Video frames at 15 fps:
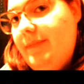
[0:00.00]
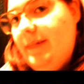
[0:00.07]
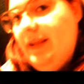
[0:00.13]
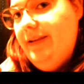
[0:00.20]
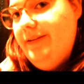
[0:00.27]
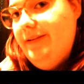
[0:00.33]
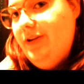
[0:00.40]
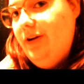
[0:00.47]

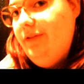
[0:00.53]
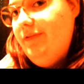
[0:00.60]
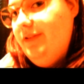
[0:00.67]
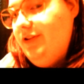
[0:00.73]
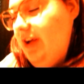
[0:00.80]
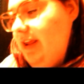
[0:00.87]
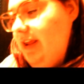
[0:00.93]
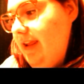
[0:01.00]
sorry for
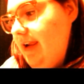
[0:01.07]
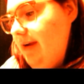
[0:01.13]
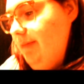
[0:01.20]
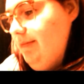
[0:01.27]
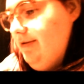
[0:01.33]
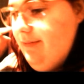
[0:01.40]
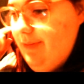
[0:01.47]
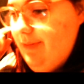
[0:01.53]
shaking the camera
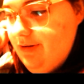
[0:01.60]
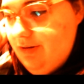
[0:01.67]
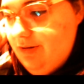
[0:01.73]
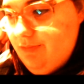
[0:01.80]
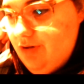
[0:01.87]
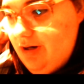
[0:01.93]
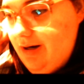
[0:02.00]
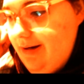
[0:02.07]
so much. I'm
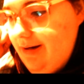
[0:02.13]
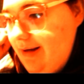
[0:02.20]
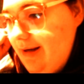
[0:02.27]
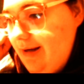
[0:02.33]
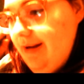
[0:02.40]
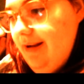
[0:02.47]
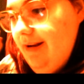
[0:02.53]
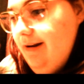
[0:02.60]
trying to get
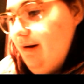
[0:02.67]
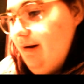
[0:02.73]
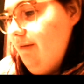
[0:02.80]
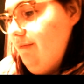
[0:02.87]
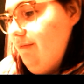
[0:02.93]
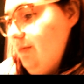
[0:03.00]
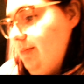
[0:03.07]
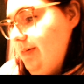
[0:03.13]
it in a
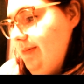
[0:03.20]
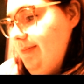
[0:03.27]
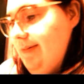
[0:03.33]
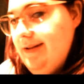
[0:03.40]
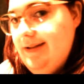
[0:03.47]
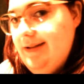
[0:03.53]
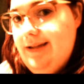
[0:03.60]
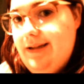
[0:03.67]
comfortable
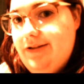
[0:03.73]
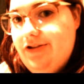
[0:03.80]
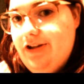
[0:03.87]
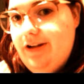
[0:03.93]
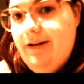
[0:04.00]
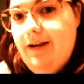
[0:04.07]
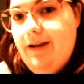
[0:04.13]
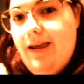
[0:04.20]

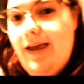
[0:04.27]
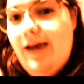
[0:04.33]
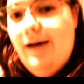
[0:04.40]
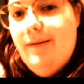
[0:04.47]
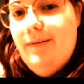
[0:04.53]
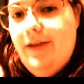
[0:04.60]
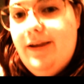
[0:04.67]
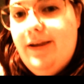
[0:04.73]
position,
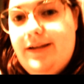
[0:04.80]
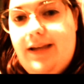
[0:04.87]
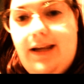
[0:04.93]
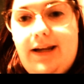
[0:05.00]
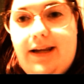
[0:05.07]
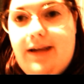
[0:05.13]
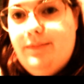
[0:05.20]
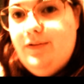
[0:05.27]
but this thing
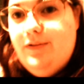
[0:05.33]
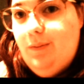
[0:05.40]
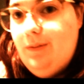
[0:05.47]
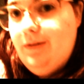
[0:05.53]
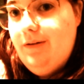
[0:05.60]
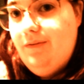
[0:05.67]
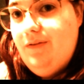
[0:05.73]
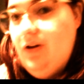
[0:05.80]
keeps wanting
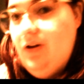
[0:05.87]
to fall